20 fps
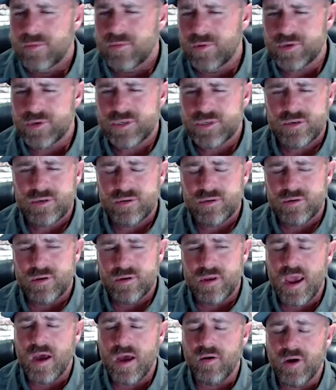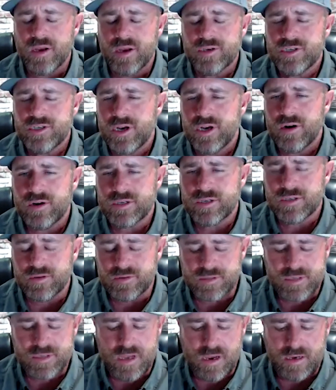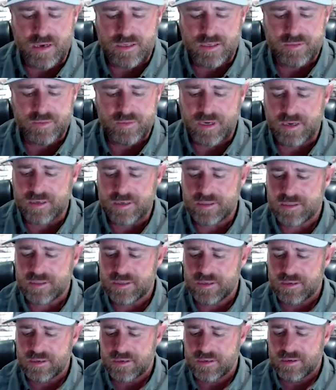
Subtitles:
which now I cherish those days because